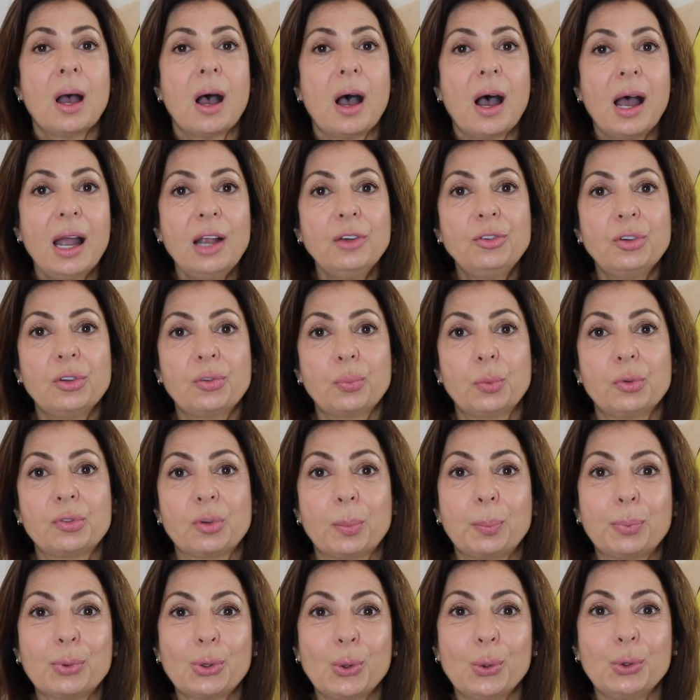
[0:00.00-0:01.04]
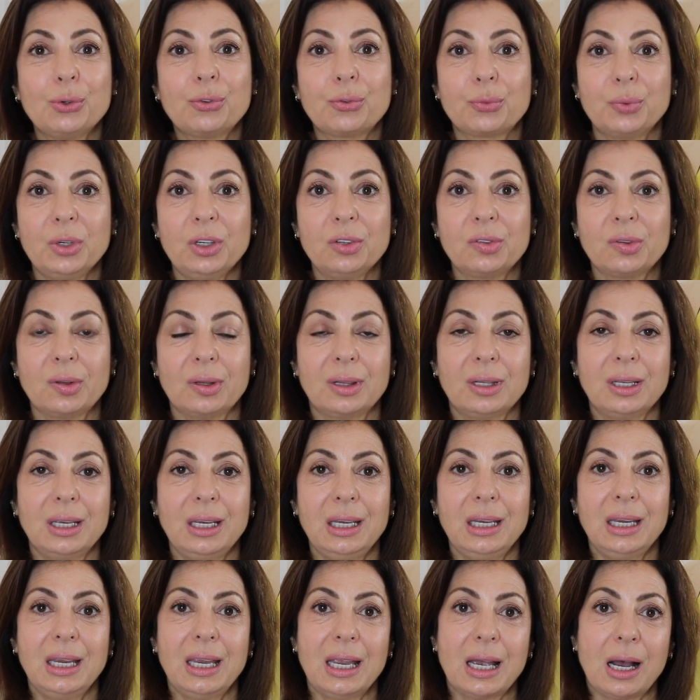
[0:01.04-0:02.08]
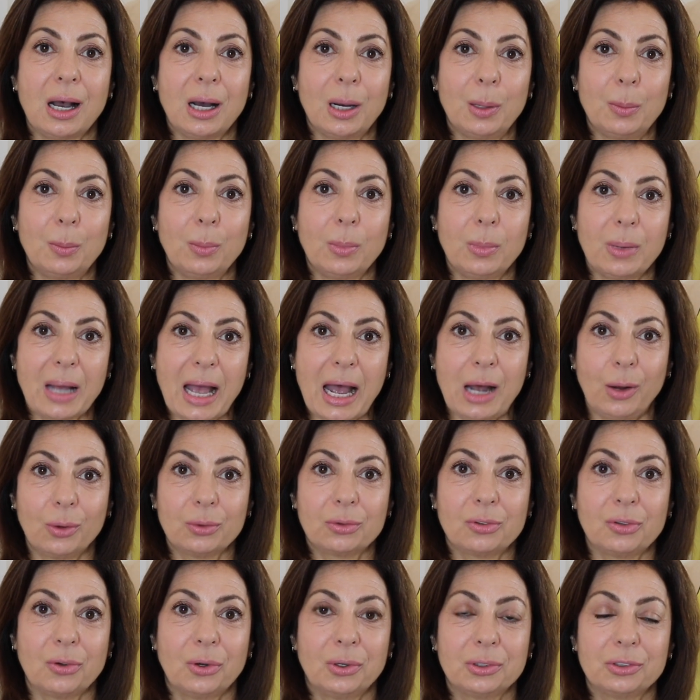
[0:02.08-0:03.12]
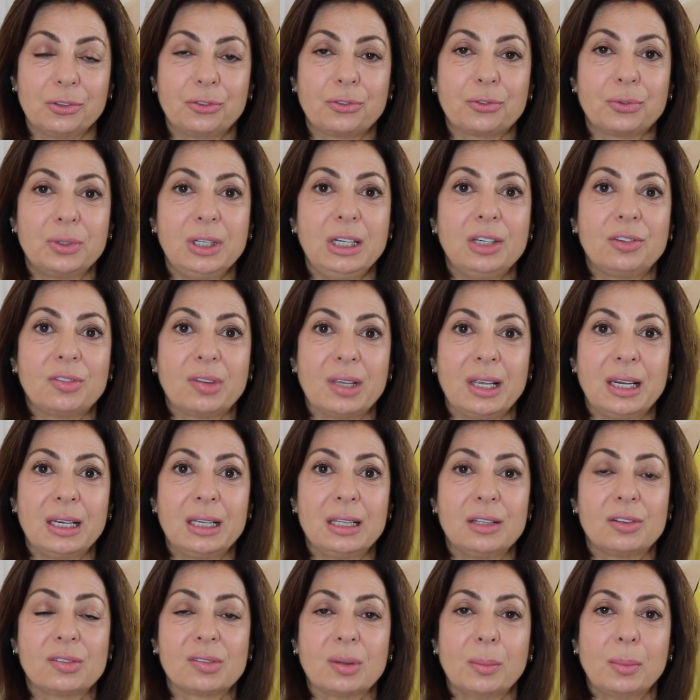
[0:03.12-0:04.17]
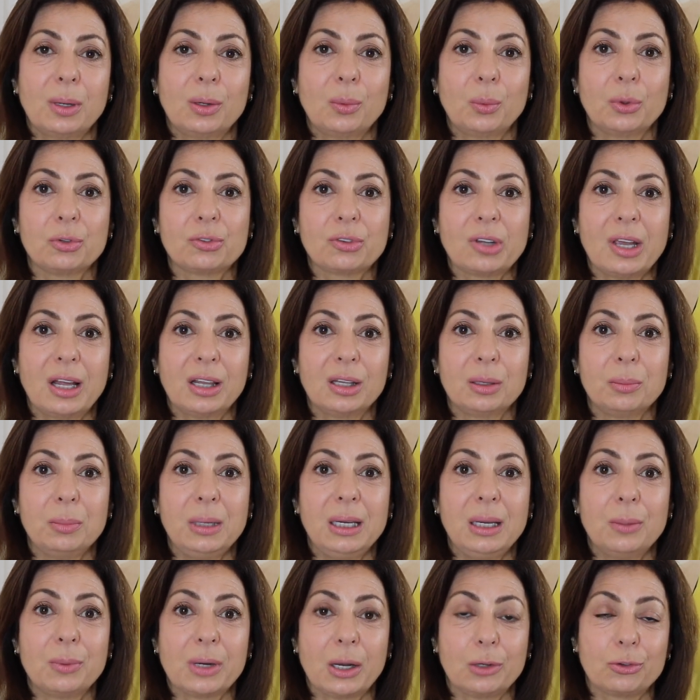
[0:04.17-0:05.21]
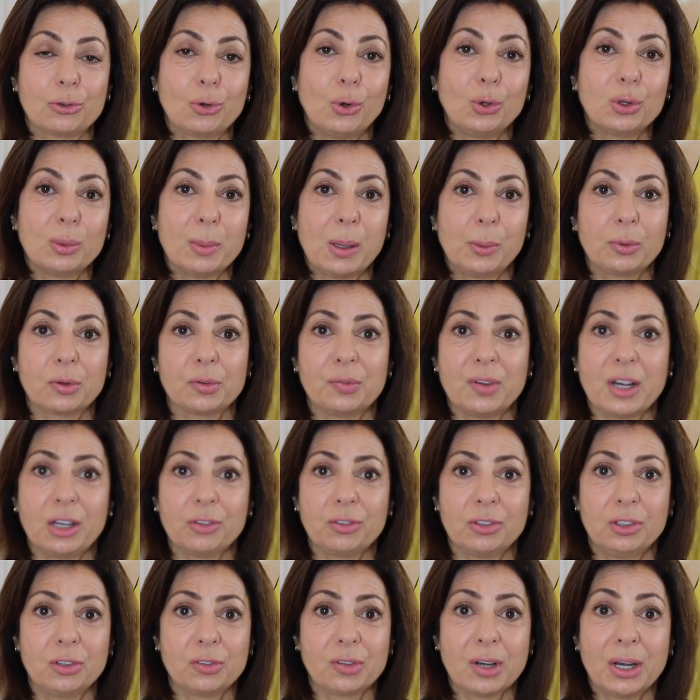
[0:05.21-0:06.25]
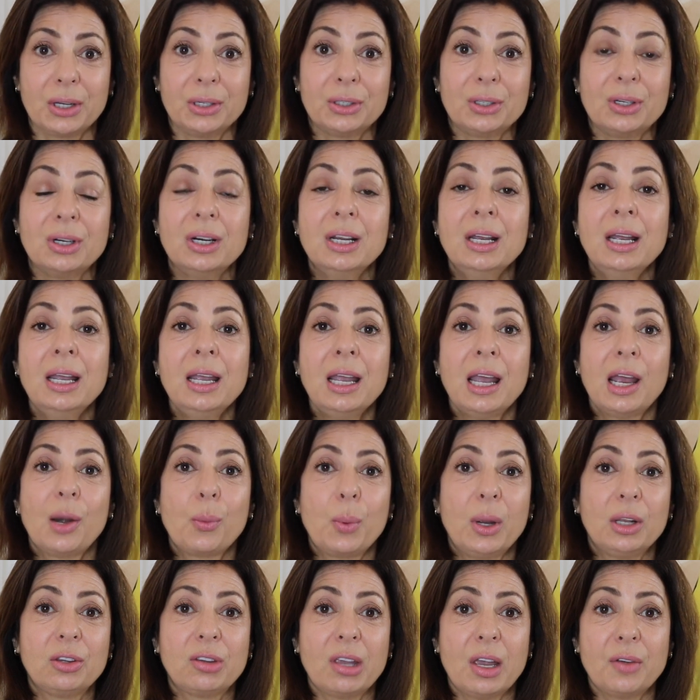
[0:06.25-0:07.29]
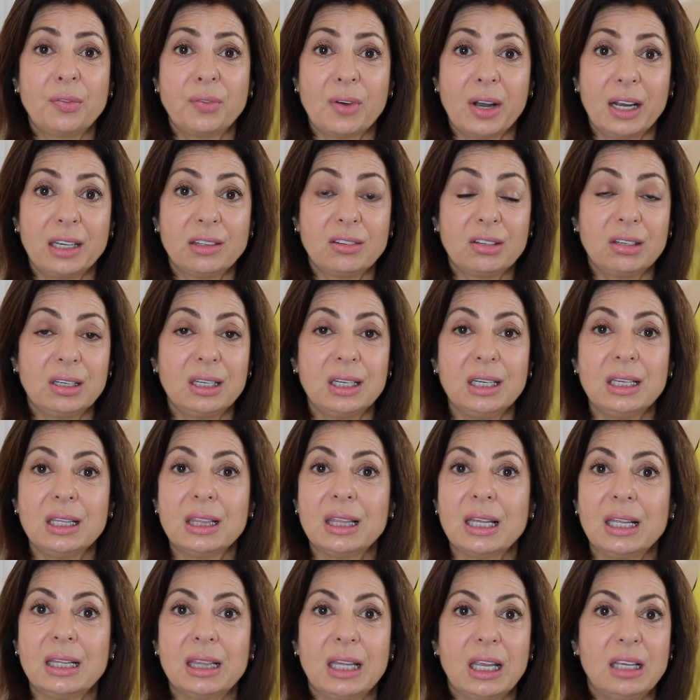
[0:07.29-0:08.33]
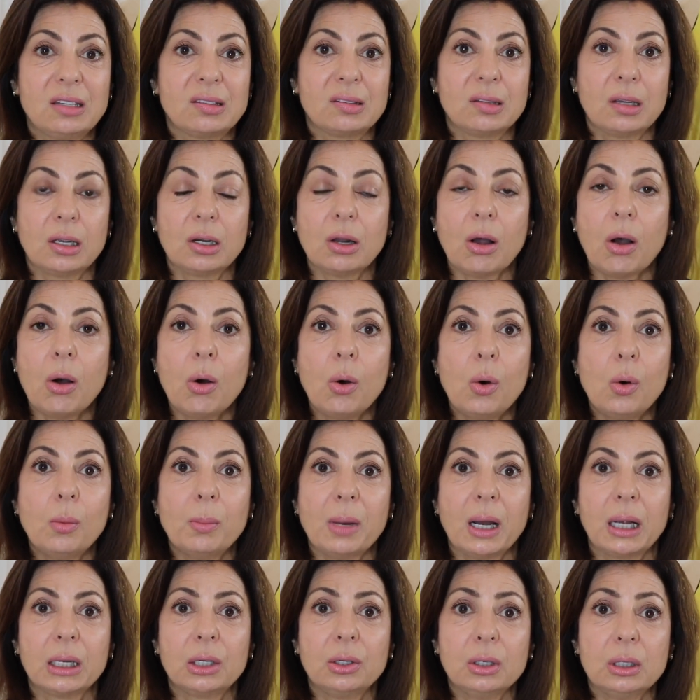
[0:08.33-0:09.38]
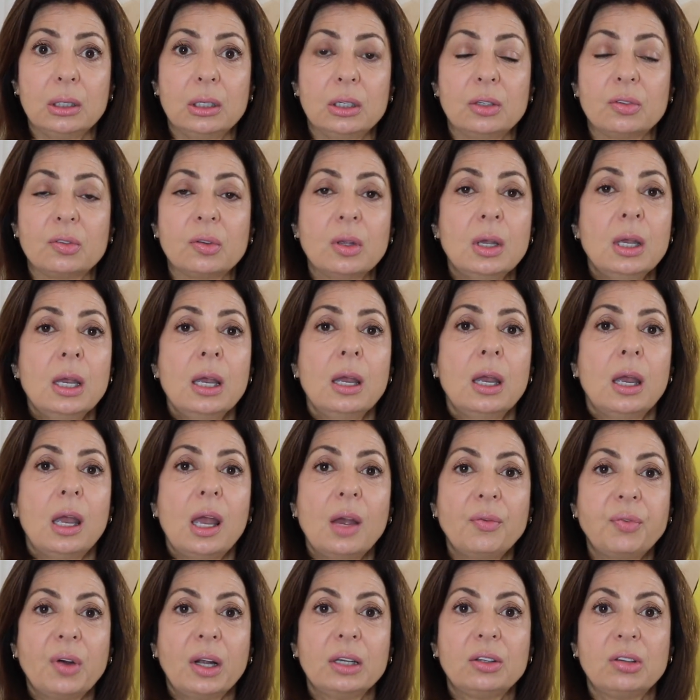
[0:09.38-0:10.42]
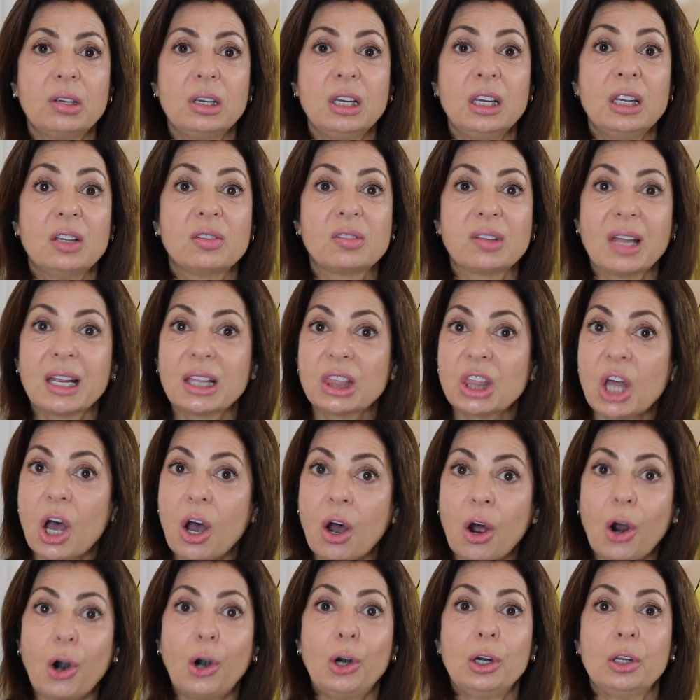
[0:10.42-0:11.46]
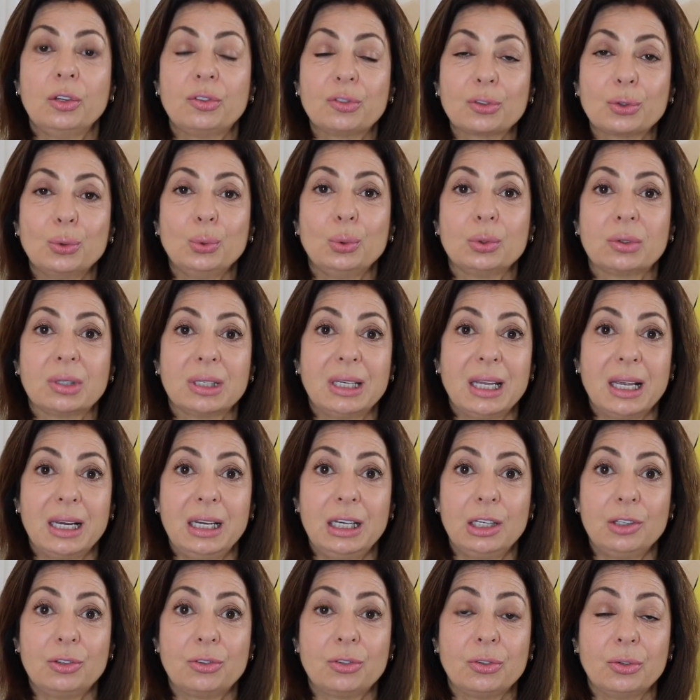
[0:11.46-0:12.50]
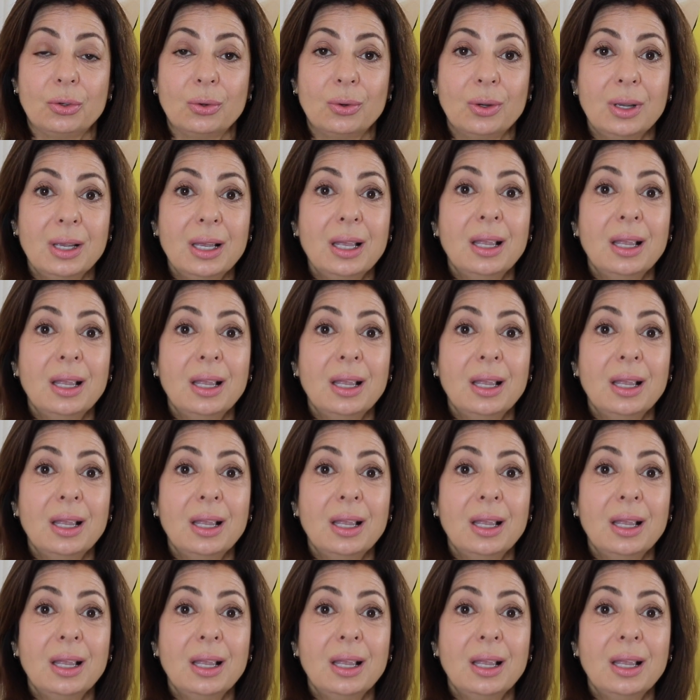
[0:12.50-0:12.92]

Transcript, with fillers: I just was approached recently out on the streets, and someone was telling me, when I told them I was a fashion designer and went to FIT, then they said, oh my goodness, FIT is like the hardest school to get into.